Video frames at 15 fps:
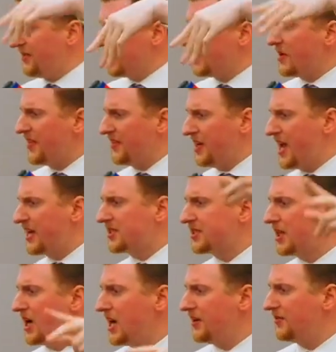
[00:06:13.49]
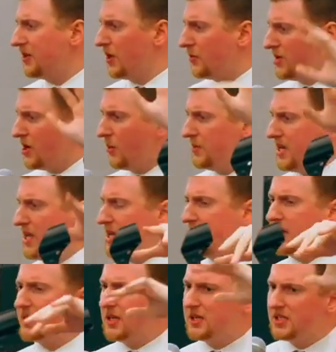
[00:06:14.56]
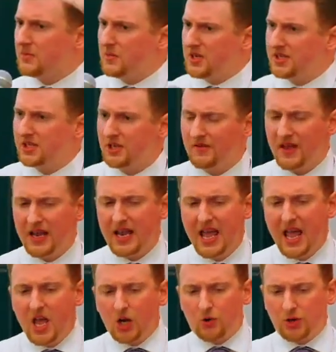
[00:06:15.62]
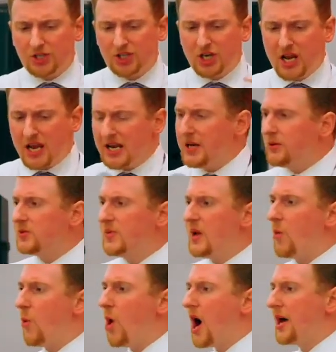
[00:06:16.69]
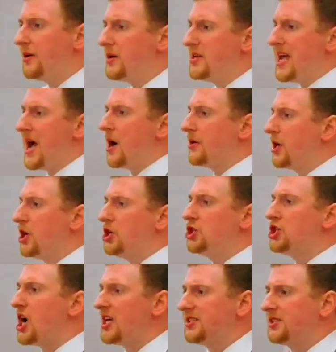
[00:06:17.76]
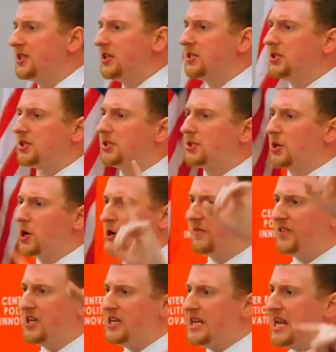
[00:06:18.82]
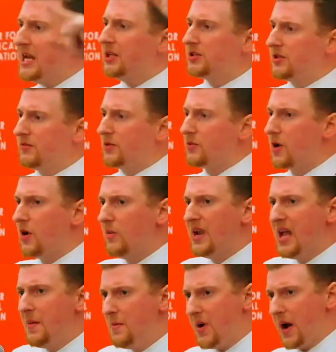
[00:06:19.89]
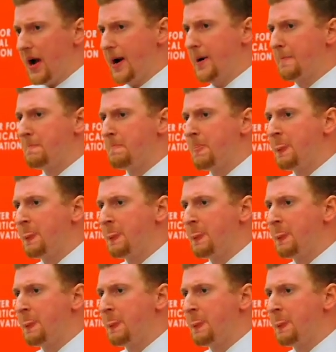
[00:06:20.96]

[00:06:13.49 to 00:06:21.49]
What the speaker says: Think about the next life, be obedient and submissive. And Christianity was being watered down and adjusted to serve the needs of the Roman Empire.